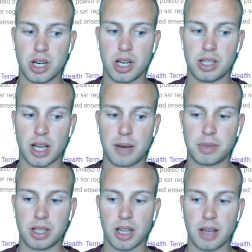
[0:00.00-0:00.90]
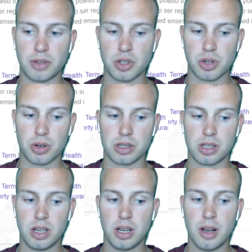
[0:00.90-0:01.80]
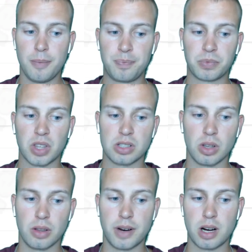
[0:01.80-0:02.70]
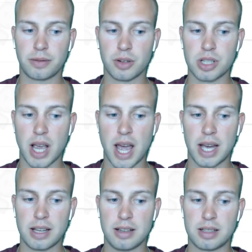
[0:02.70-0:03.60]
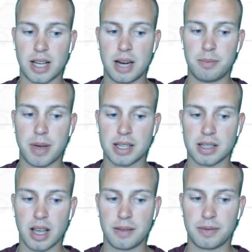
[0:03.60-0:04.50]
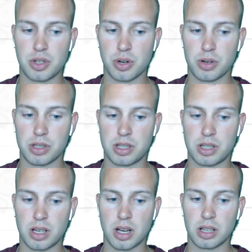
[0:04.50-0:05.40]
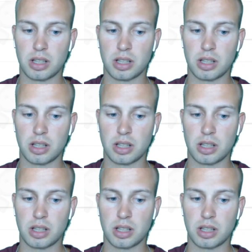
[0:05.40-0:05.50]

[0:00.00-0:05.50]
and typed in life insurance. So the very first ad is 10 best life insurance uh,